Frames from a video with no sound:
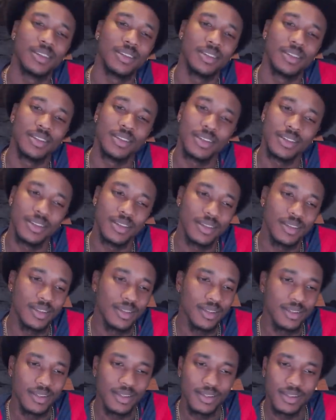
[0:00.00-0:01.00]

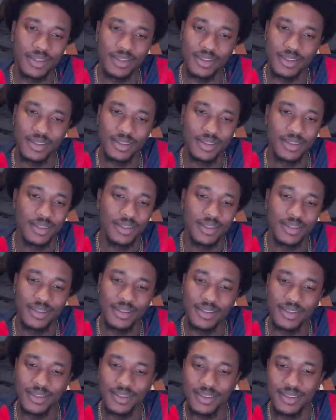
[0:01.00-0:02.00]

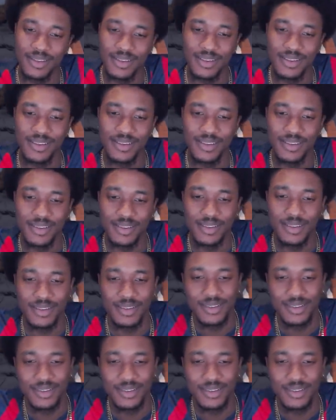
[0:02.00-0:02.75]
Nothing is said.